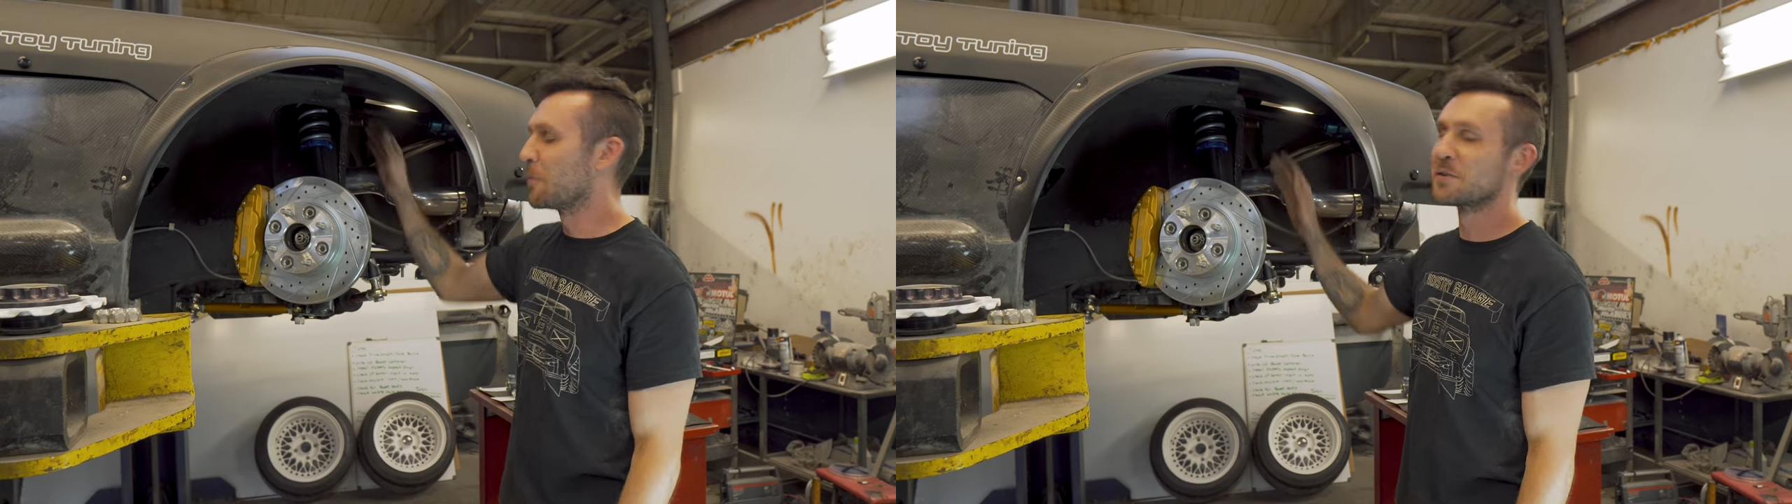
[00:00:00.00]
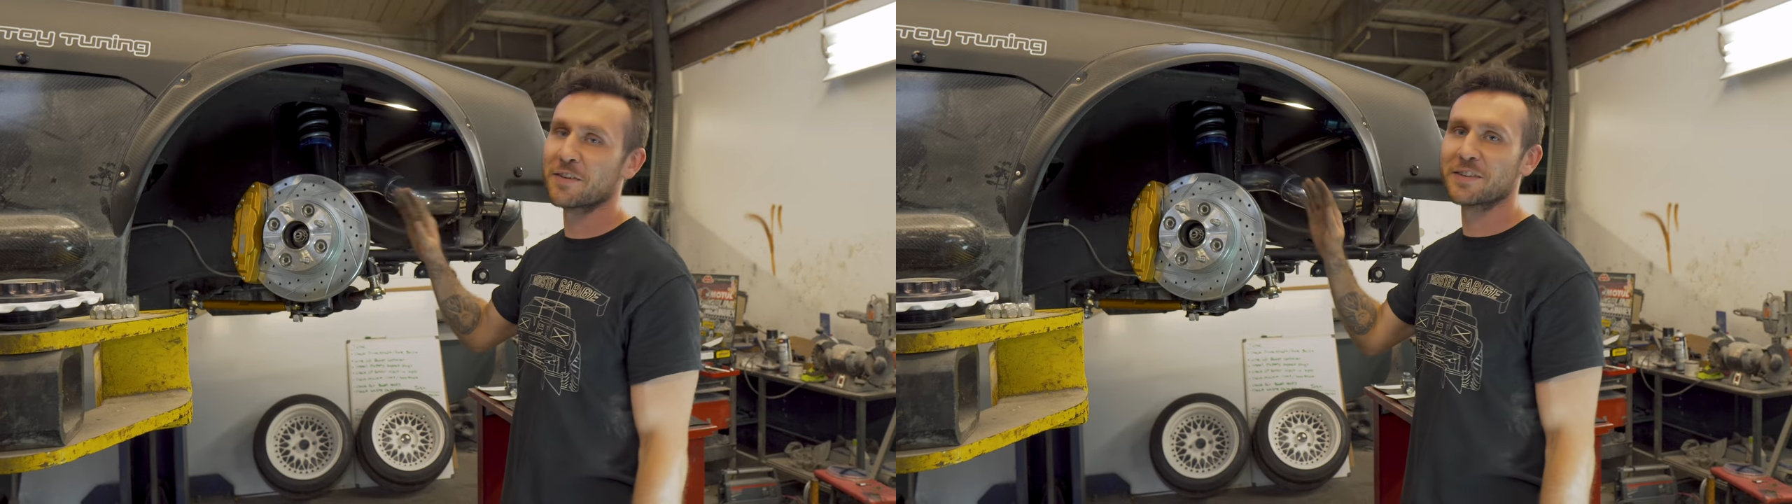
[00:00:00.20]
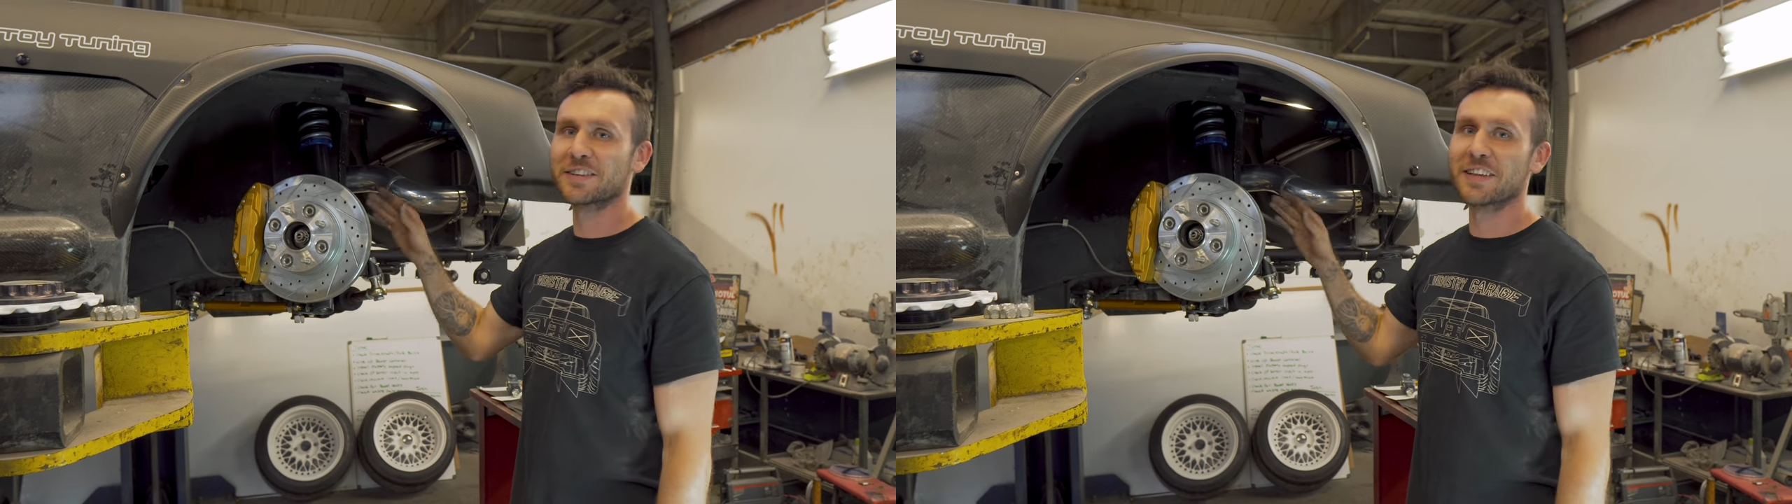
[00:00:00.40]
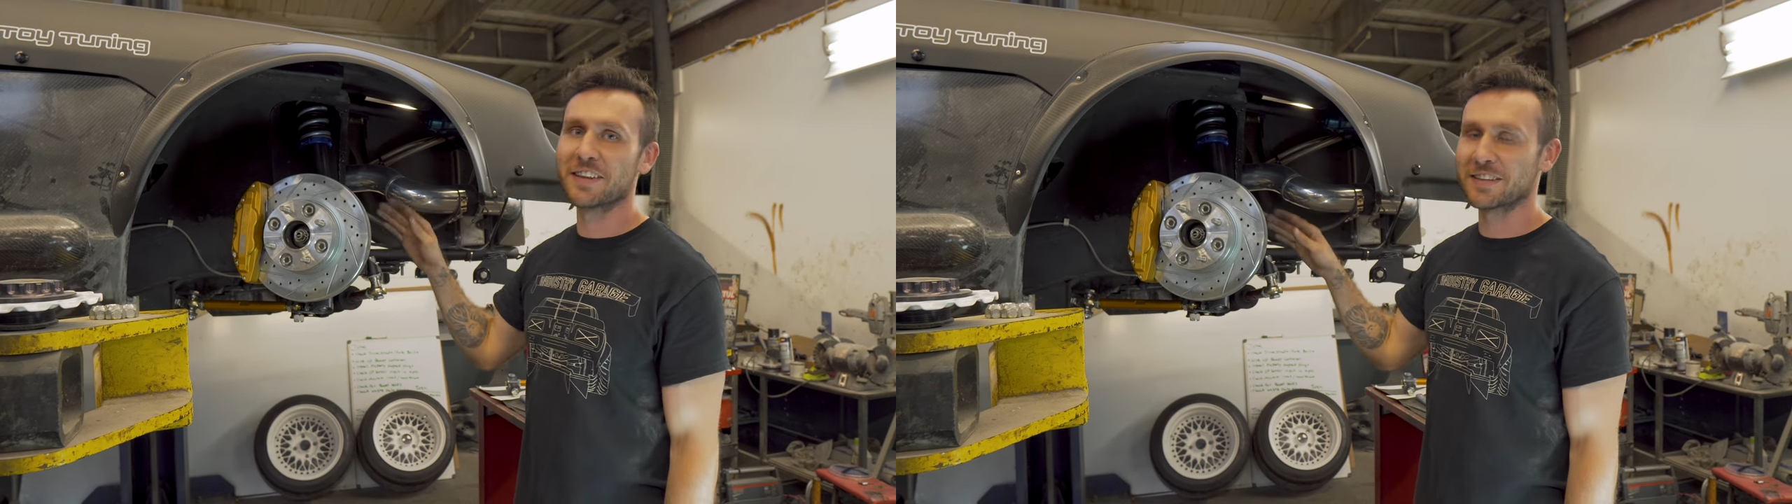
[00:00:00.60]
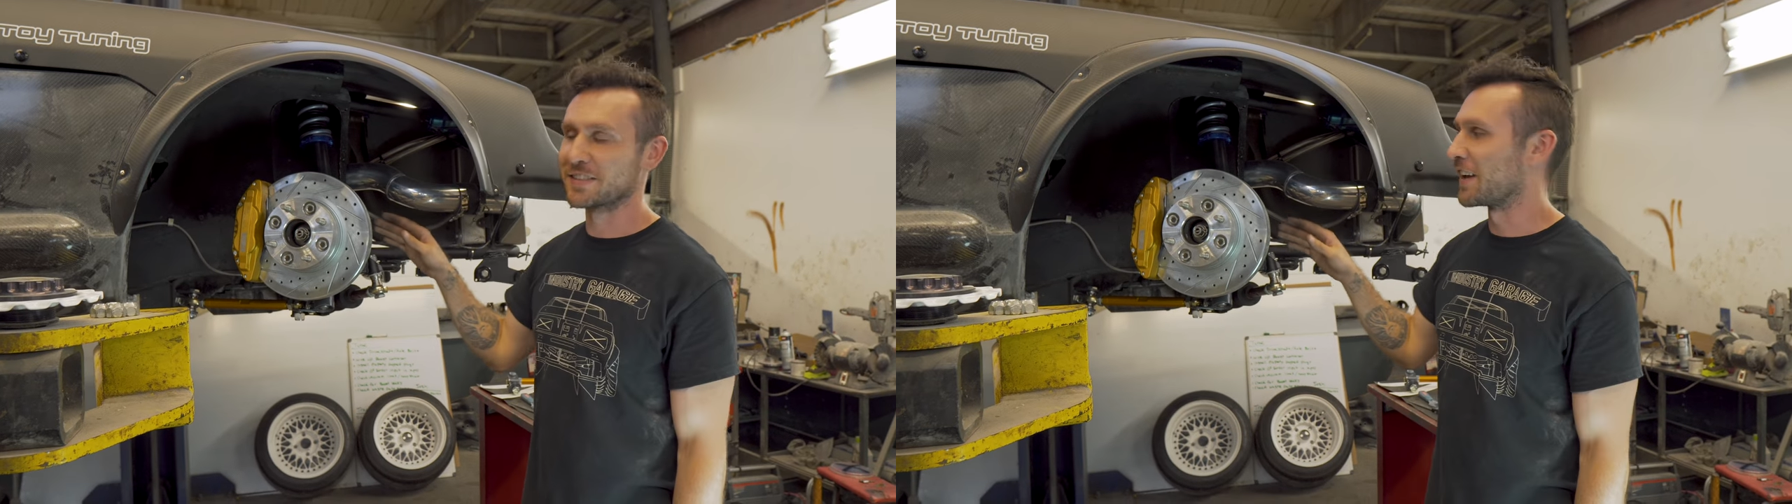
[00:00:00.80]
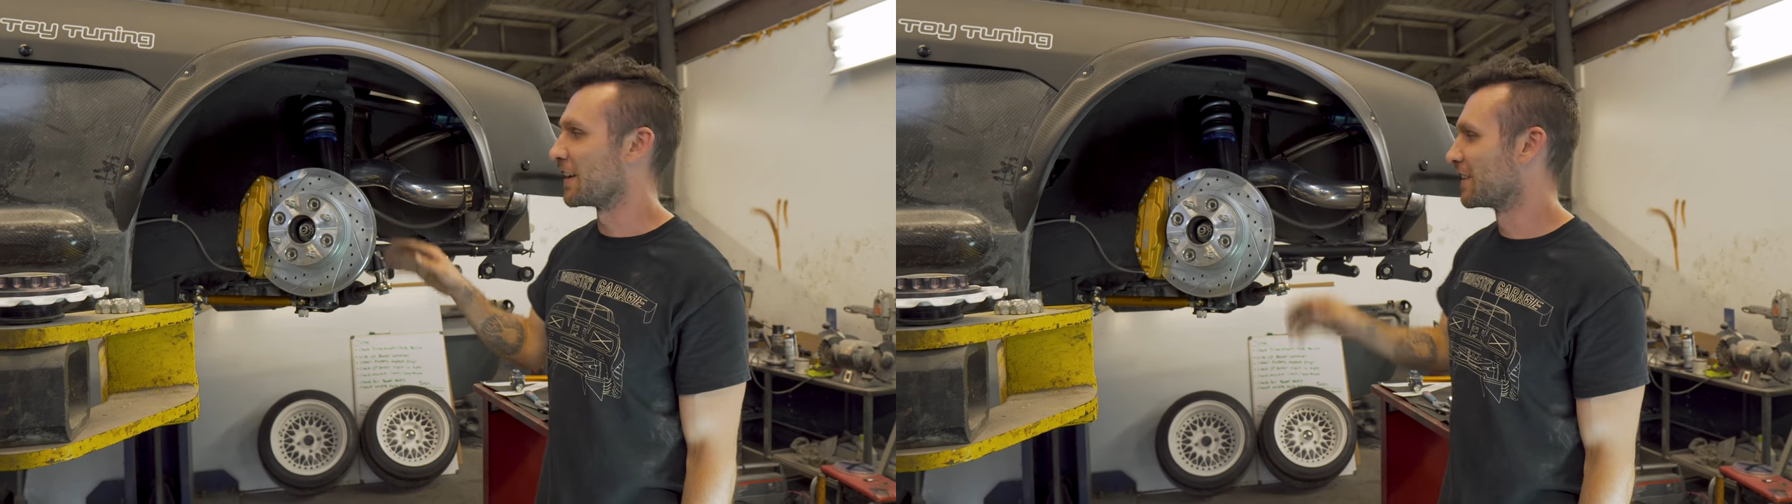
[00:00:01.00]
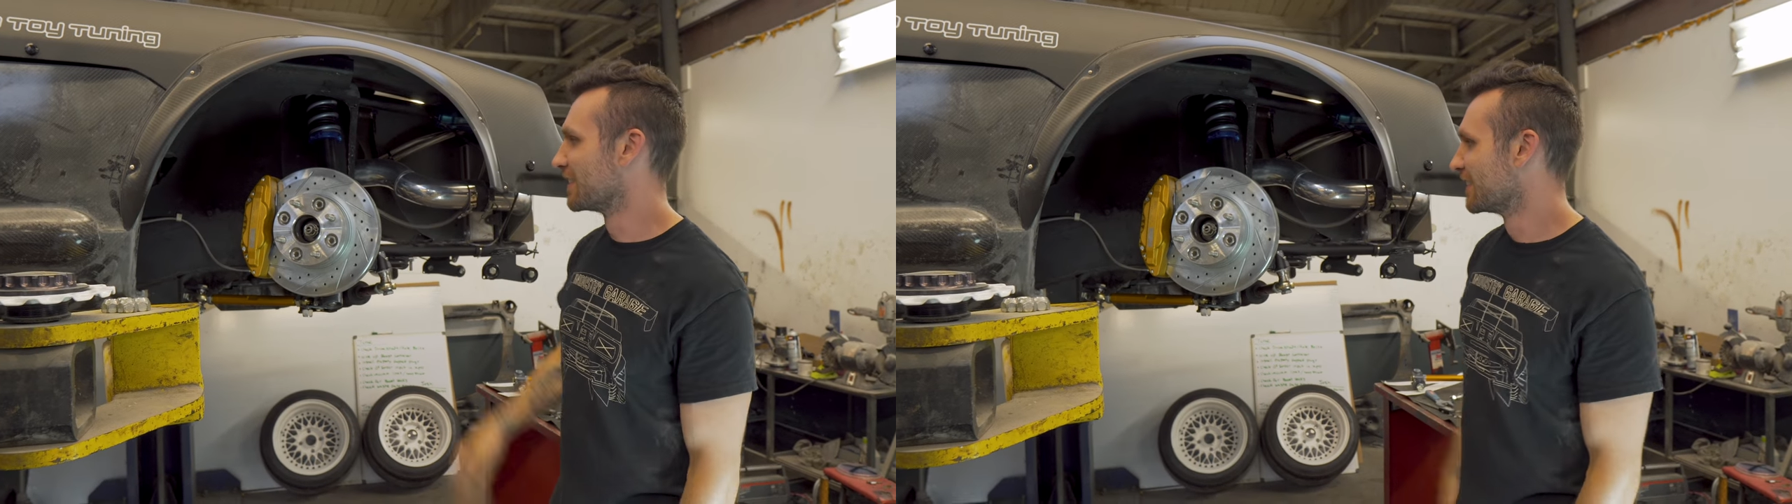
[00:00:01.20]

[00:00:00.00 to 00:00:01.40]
almost everything that they sell.